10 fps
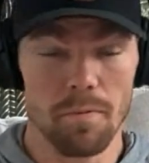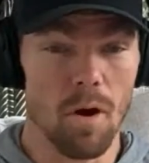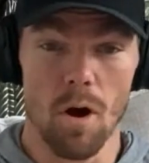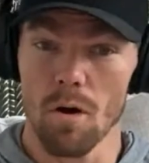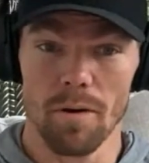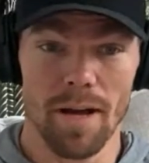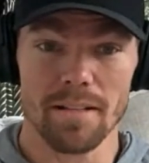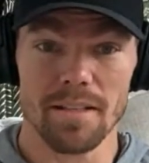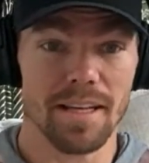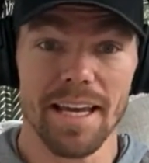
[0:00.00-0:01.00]
All
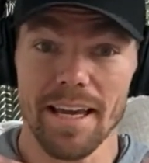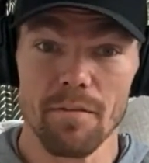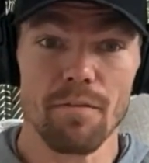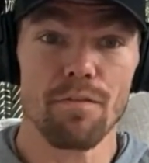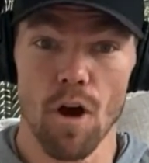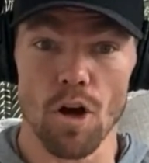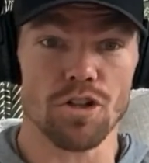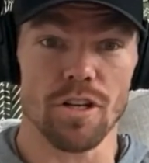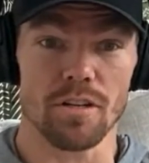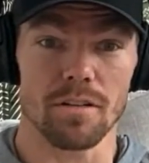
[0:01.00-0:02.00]
hands, like it
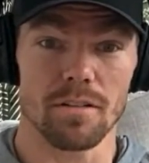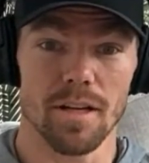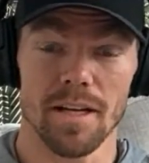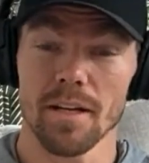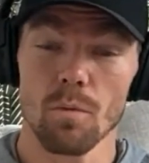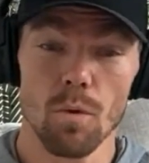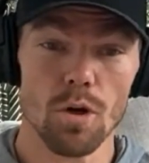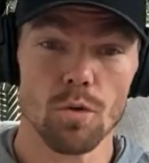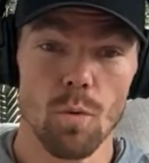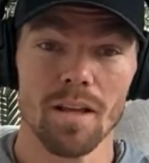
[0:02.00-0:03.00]
functioned and it
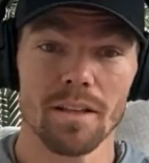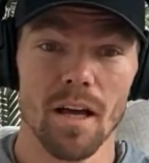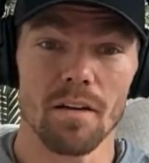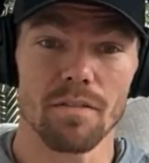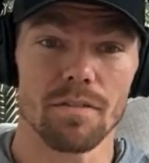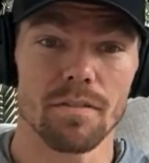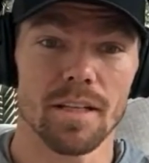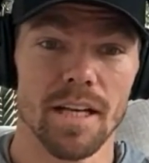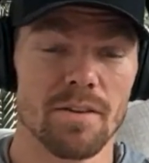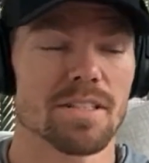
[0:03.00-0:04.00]
worked well enough.
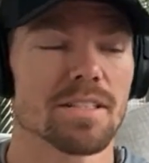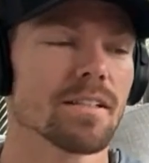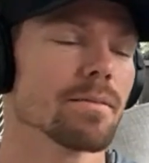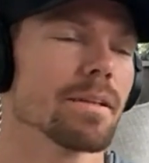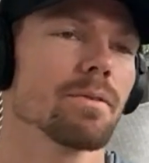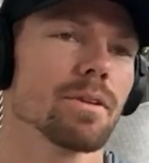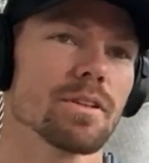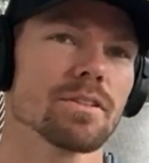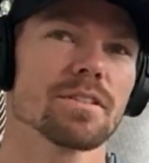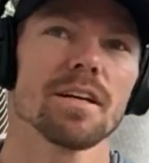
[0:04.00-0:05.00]
And I was just sitting there like, well,
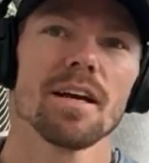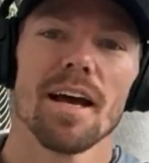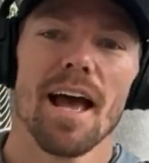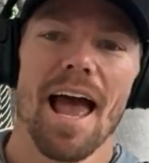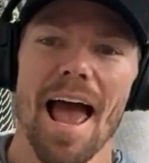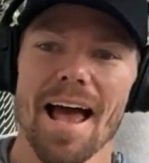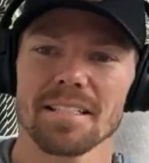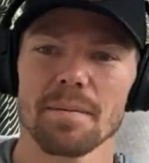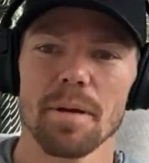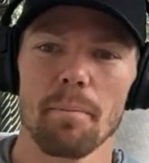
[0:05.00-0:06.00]
there's
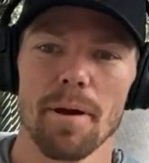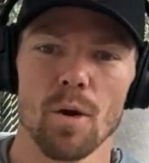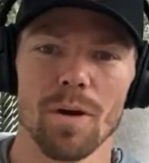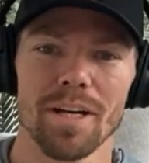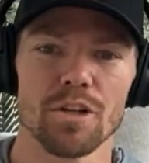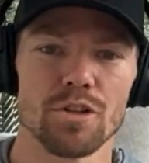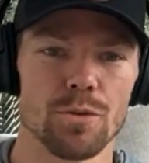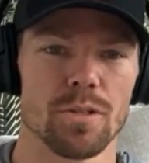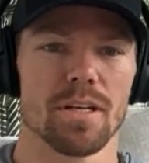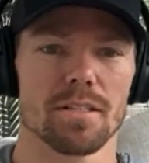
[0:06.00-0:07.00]
has to be a better way to
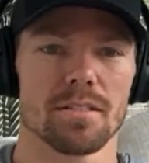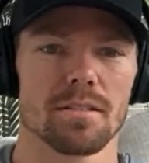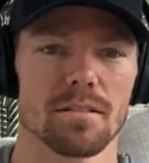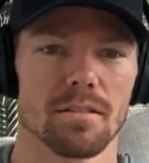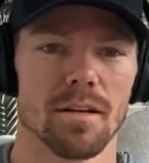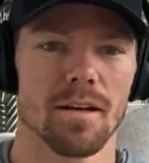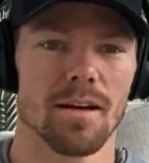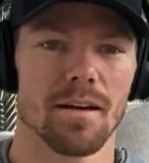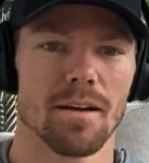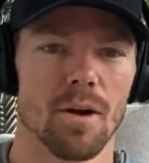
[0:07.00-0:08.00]
do this.
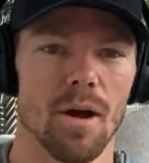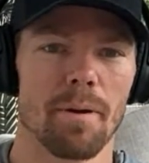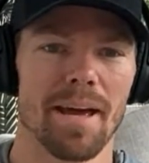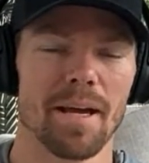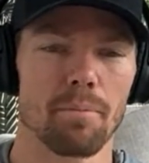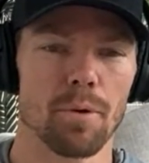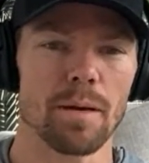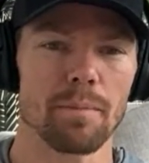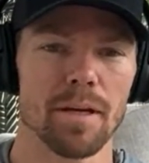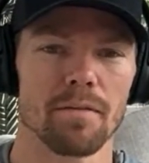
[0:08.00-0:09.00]
I'm paying a
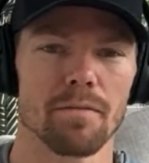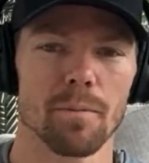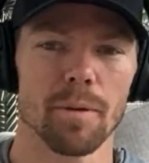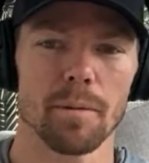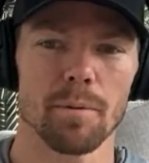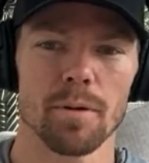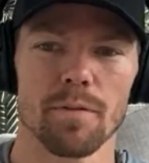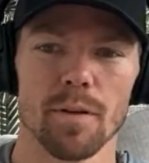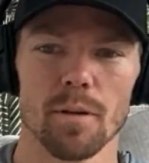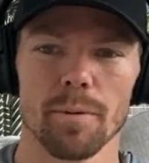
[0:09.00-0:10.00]
premium for people in the
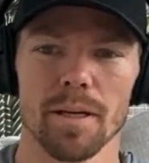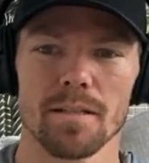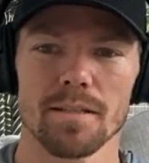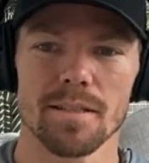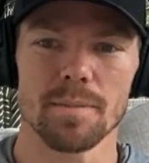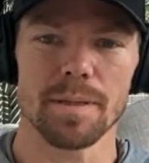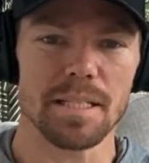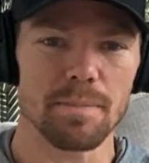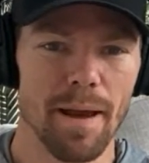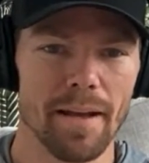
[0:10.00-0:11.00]
Philippines to speak
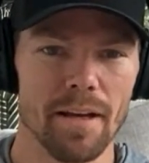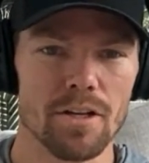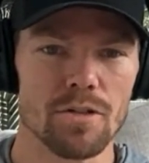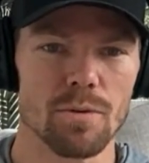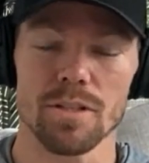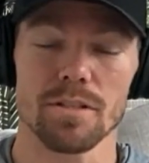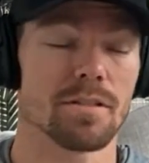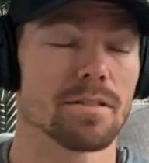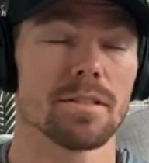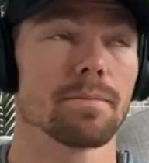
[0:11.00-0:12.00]
Spanish, which
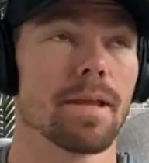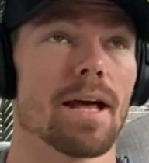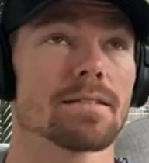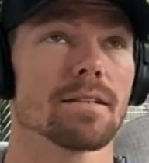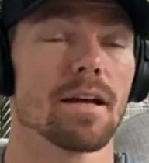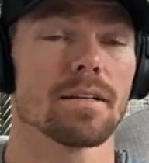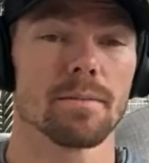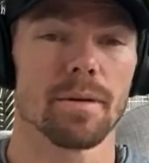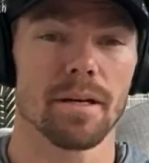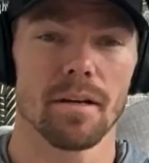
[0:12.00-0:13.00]
just seemed asinine to
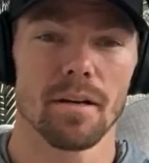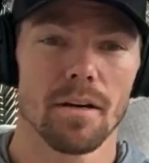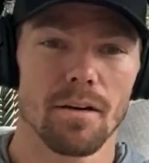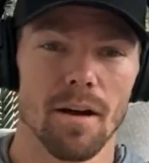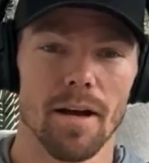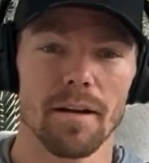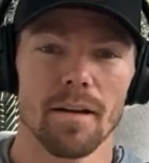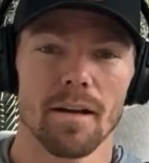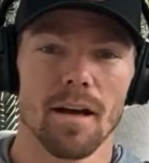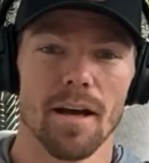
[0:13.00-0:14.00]
me. Right.
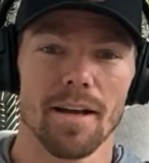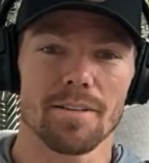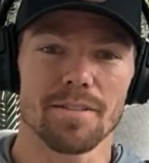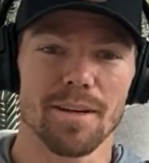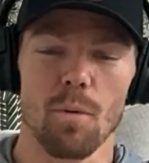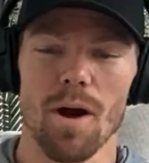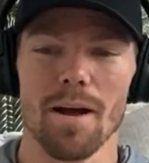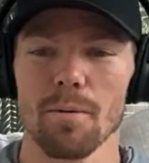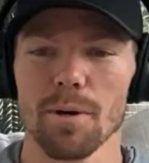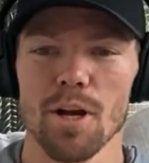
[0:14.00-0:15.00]
And I was like, why
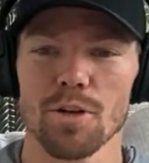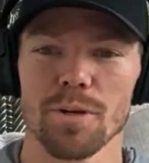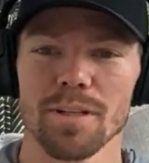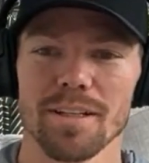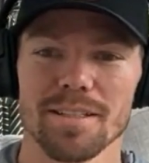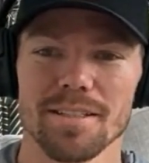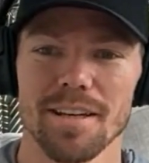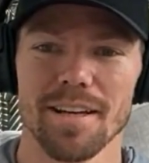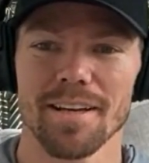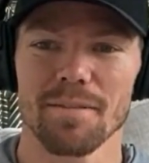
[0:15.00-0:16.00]
are we not doing this
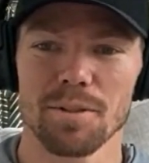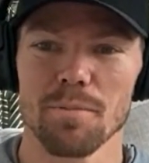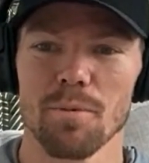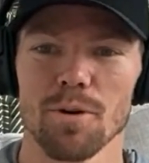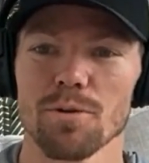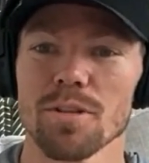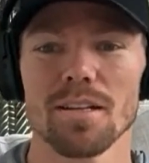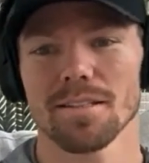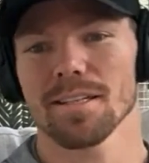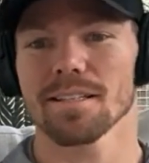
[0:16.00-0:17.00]
with someone who's
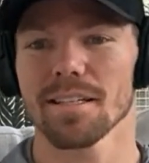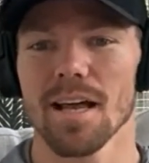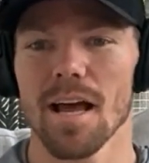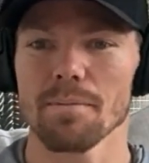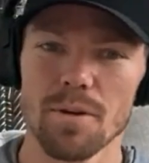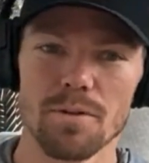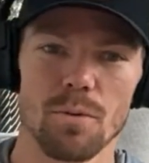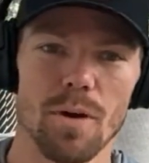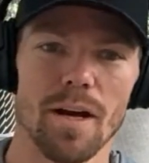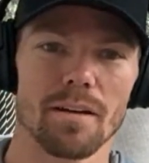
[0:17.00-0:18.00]
not 16 time zones
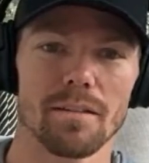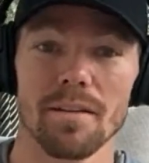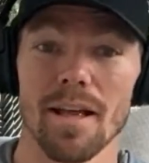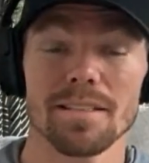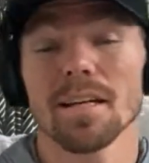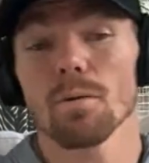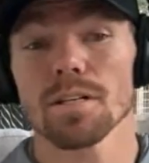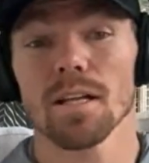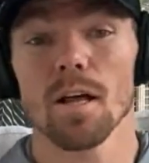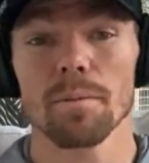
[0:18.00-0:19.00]
away? And that's kind of where
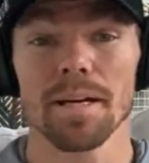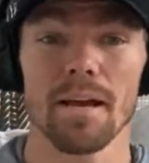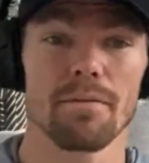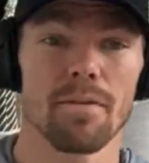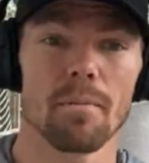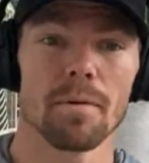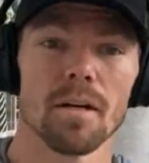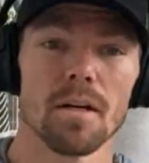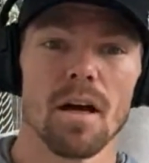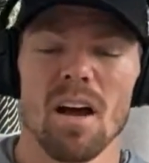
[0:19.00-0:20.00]
telehelping came from.
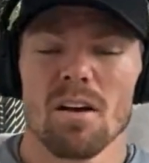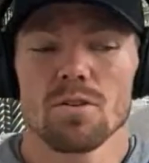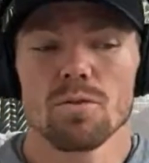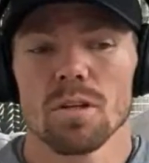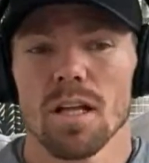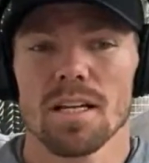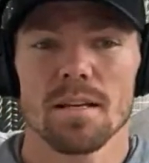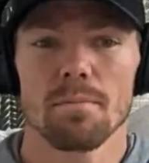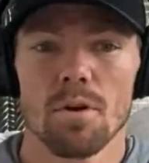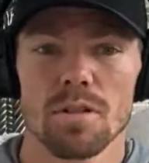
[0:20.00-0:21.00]
I also realized
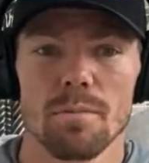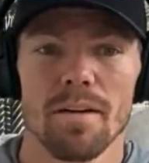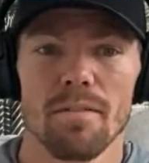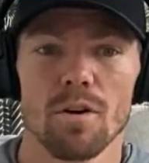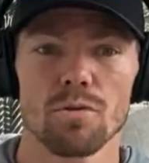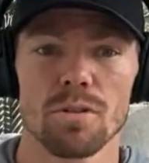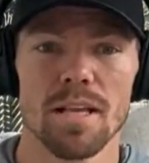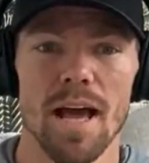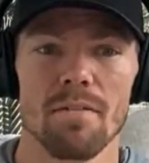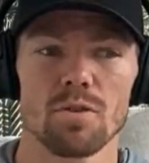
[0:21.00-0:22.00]
that most of my virtual
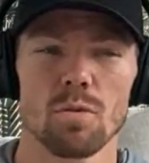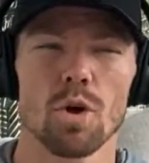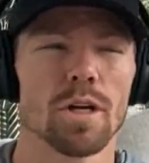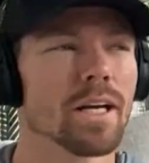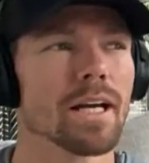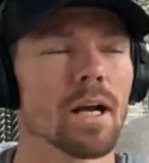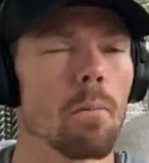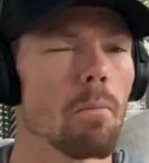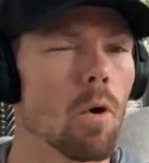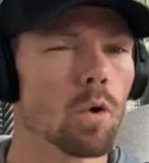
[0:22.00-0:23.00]
staff was working
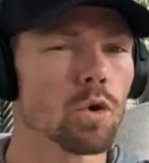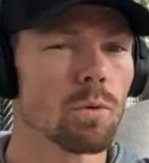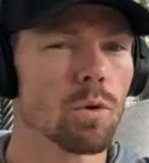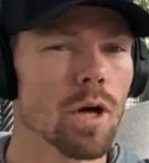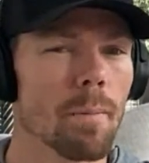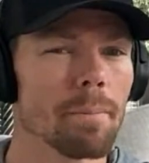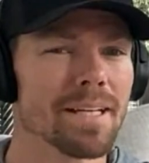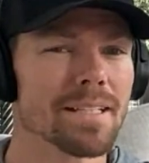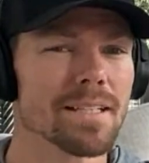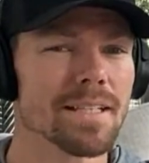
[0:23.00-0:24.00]
multiple
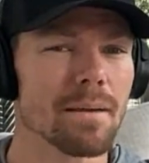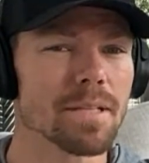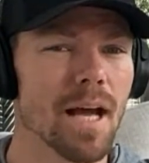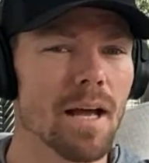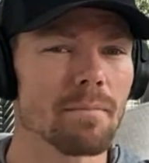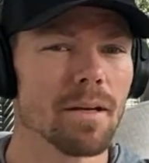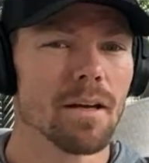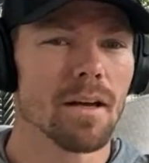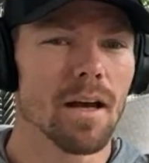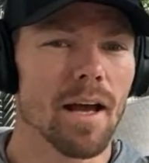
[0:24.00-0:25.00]
companies at the same time.
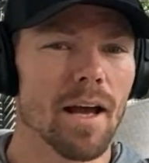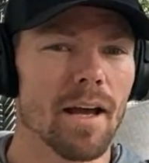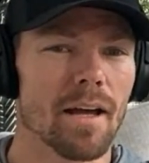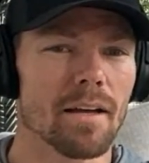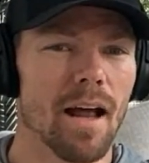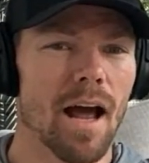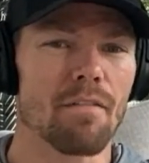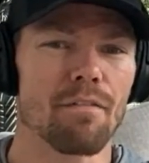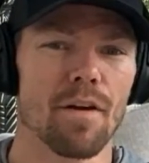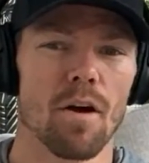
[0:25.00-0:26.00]
And I
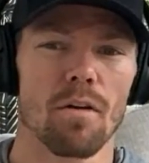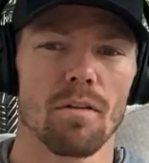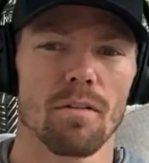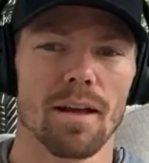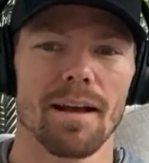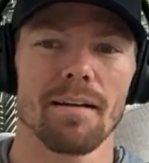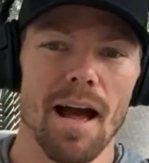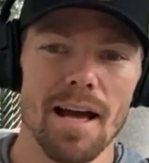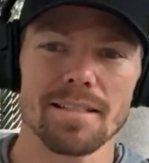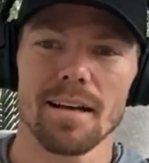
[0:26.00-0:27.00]
felt like
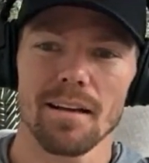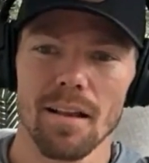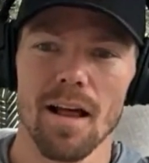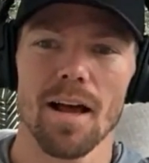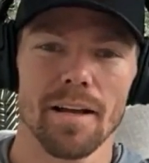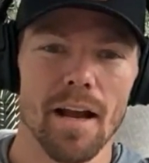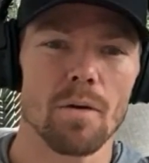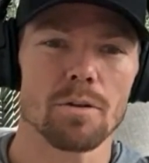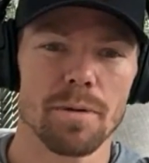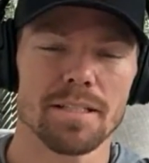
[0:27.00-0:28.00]
as a client, I
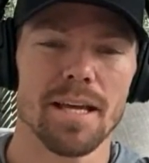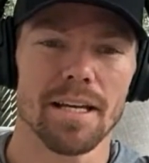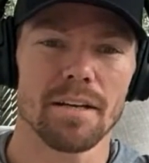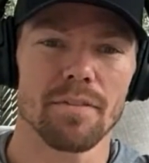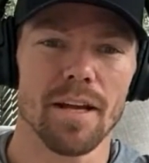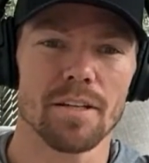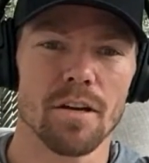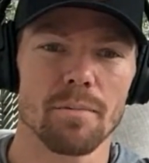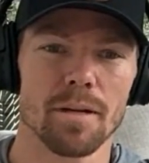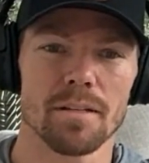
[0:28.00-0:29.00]
was being taken advantage
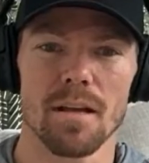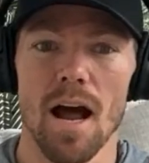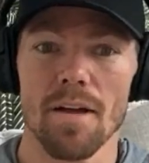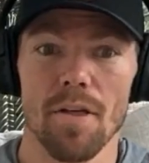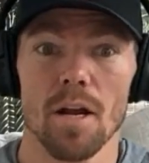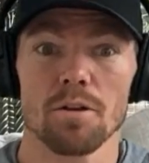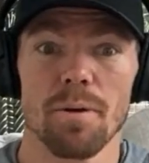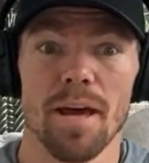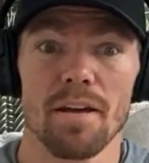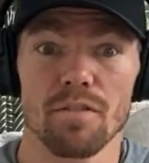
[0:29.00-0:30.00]
of because I thought I was
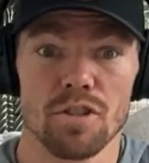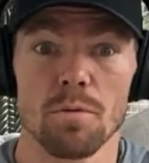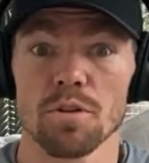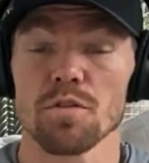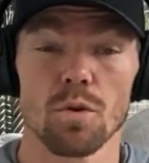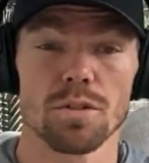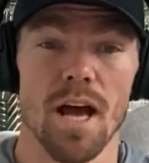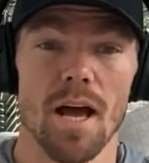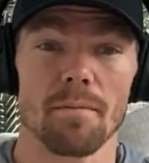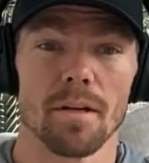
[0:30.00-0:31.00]
paying for someone's full
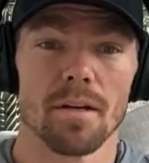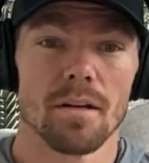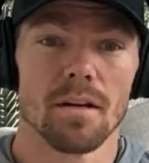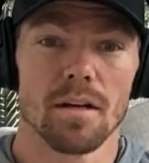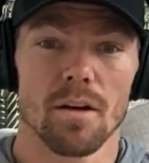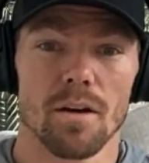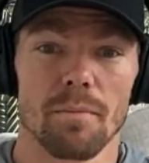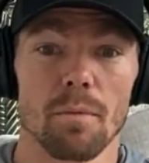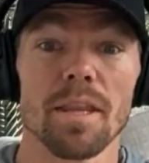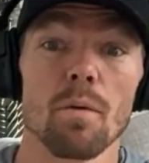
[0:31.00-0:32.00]
time,
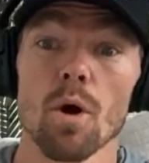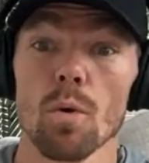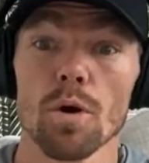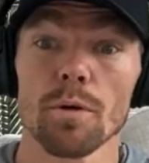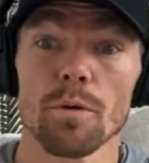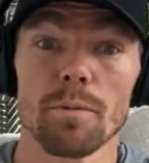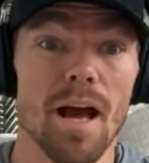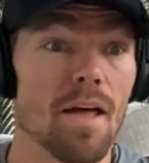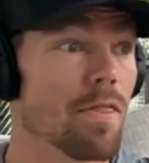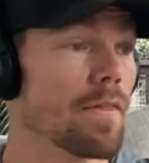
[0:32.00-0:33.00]
and when they weren't working with me,
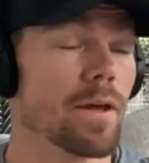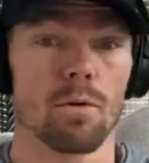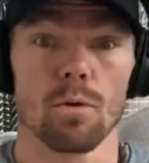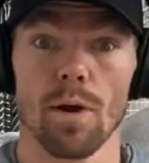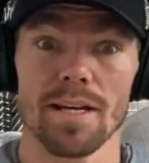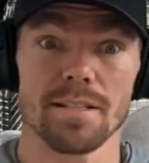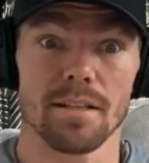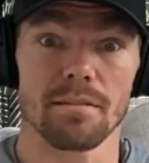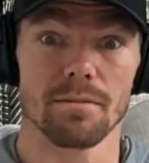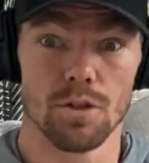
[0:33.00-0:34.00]
I thought they were
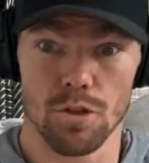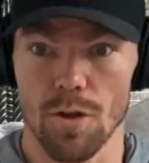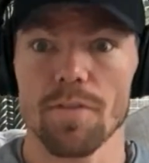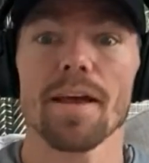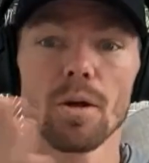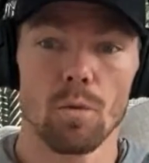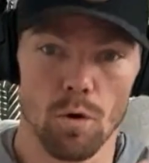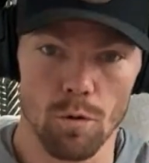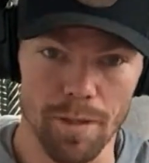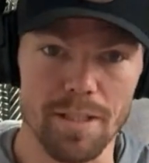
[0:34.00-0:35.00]
resting so that they could
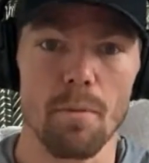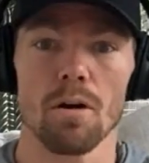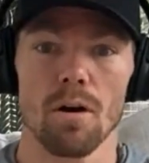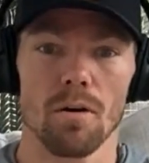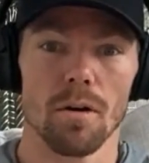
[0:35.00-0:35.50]
work with me tomorrow,